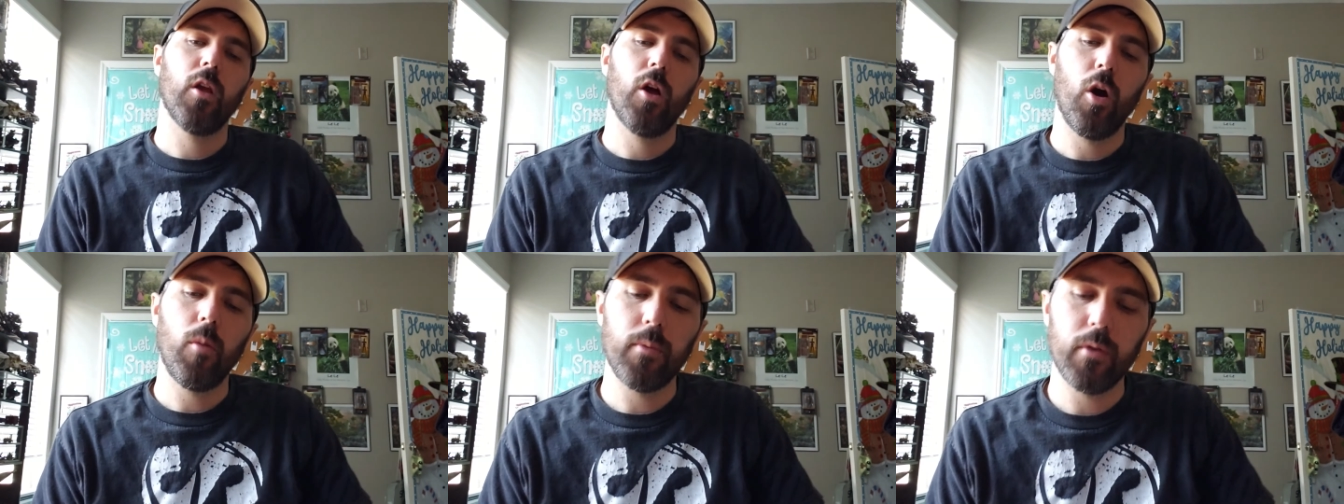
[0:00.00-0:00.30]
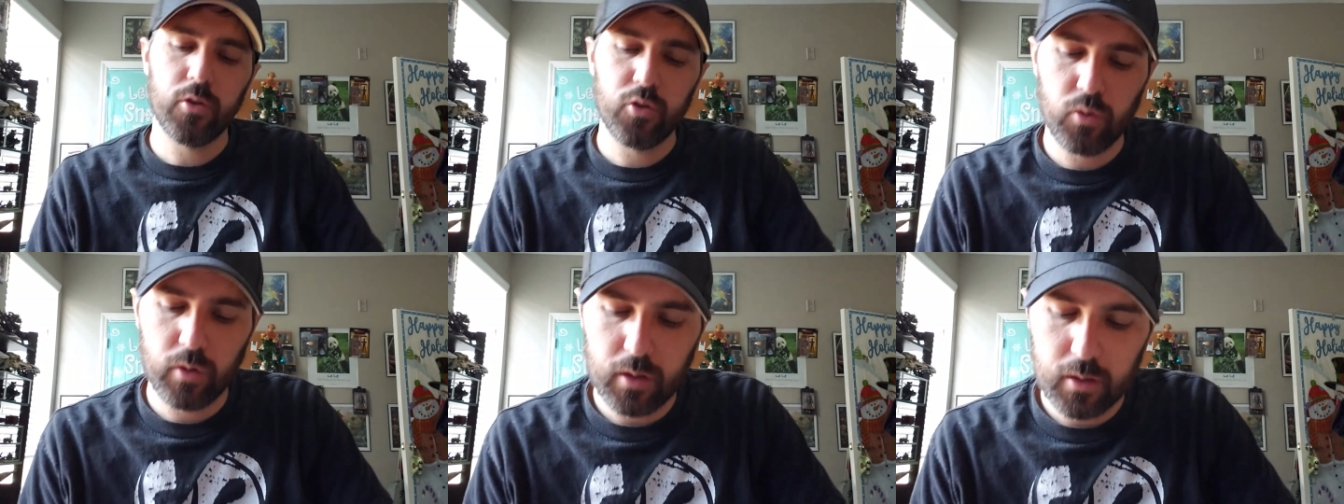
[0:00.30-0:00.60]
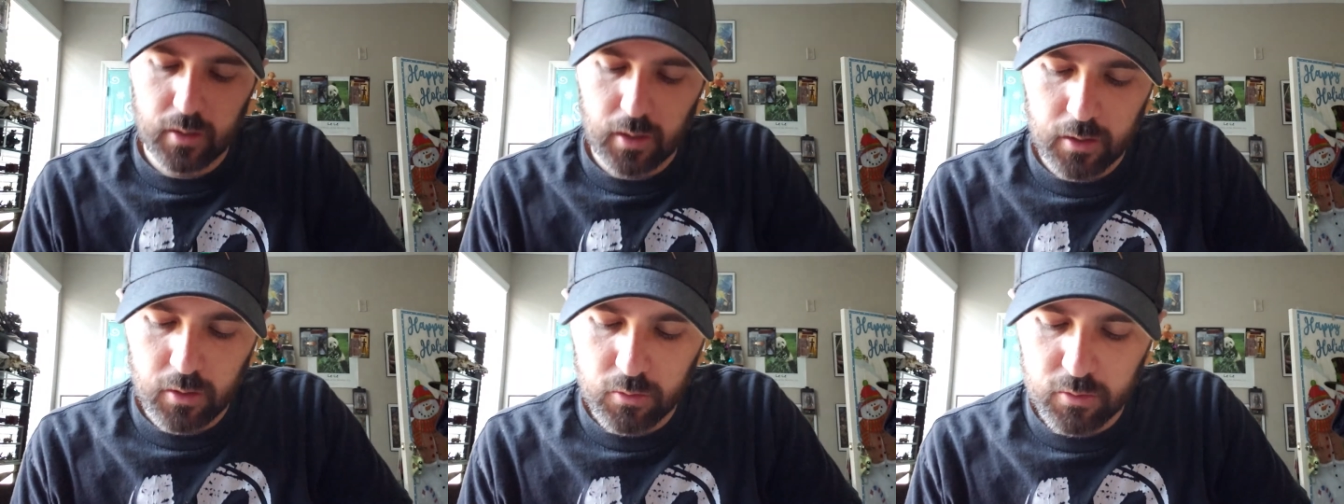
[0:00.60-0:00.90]
Hope you enjoyed
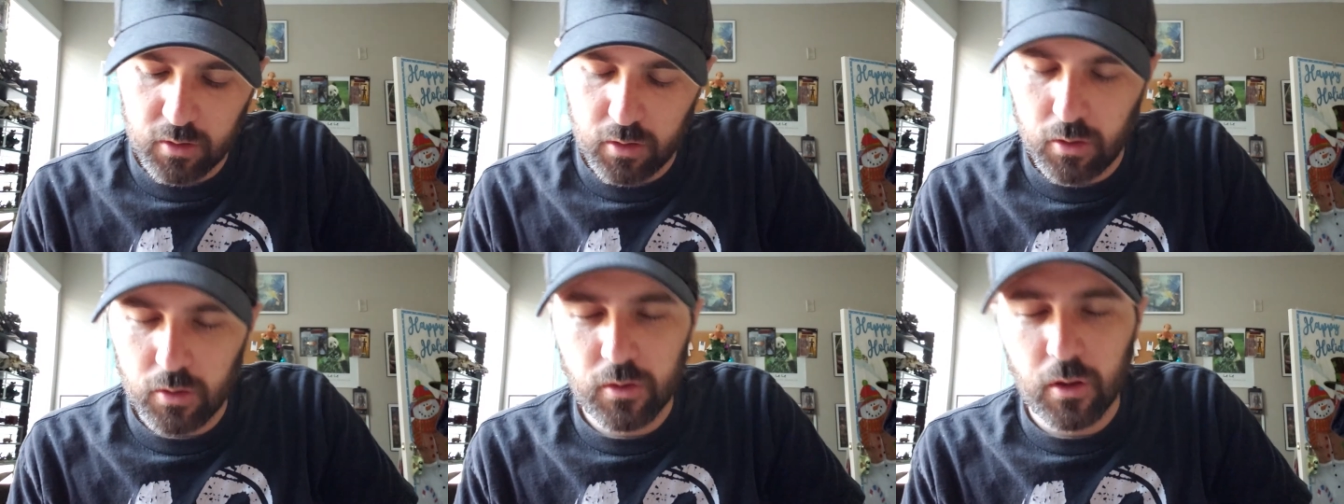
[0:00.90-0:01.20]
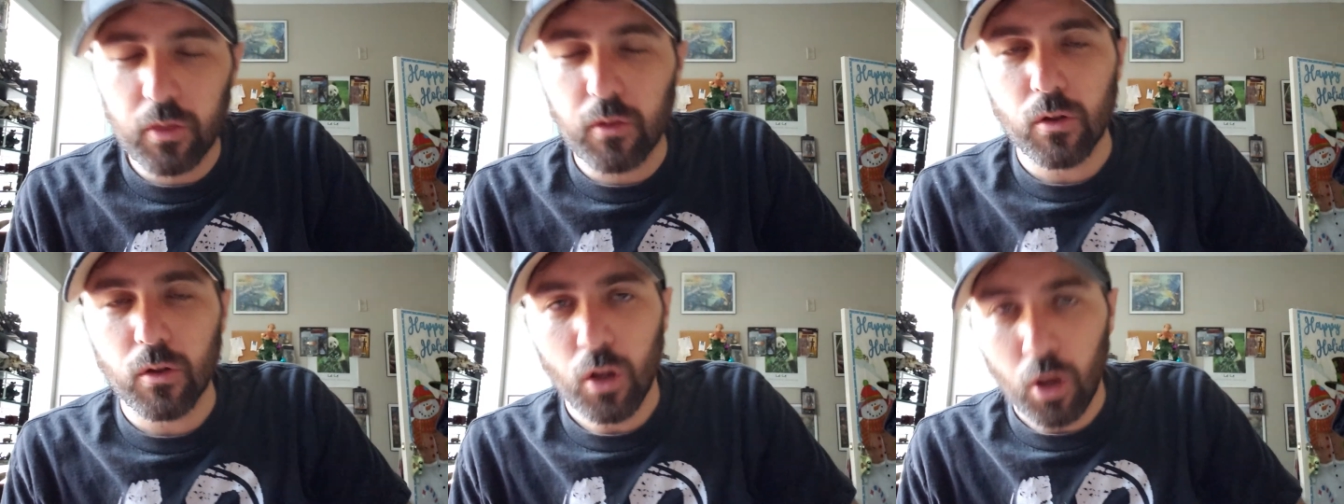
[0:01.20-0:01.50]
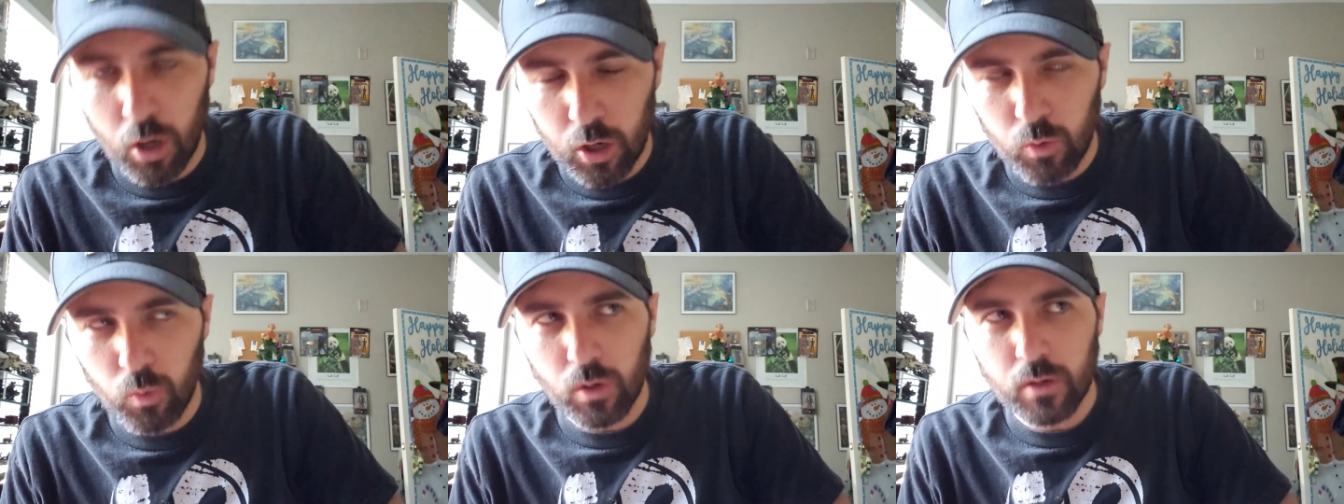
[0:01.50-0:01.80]
it. I know there's another
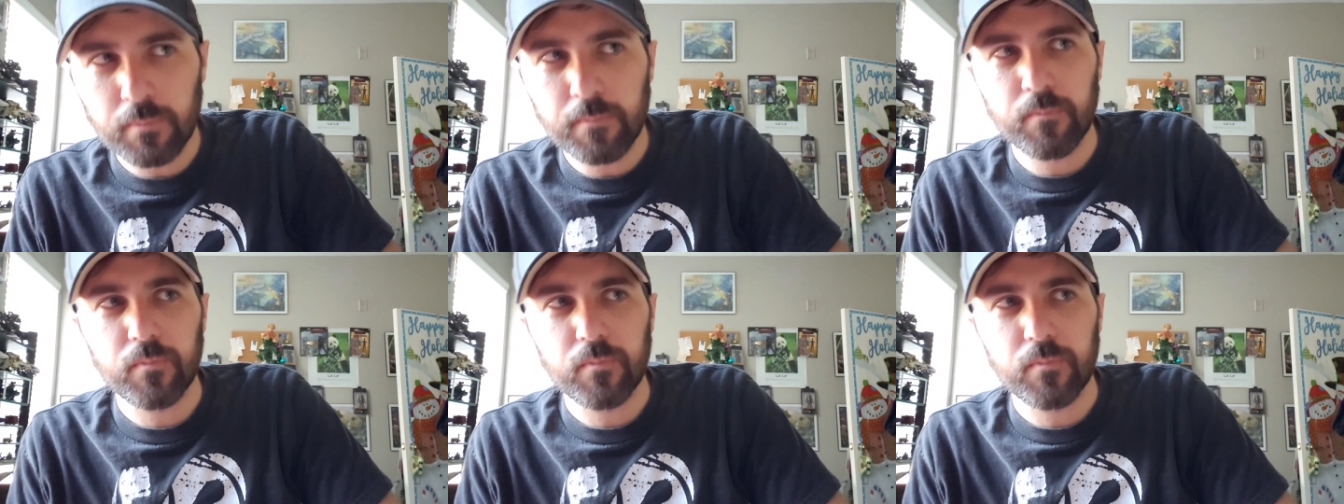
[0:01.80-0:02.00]
long one.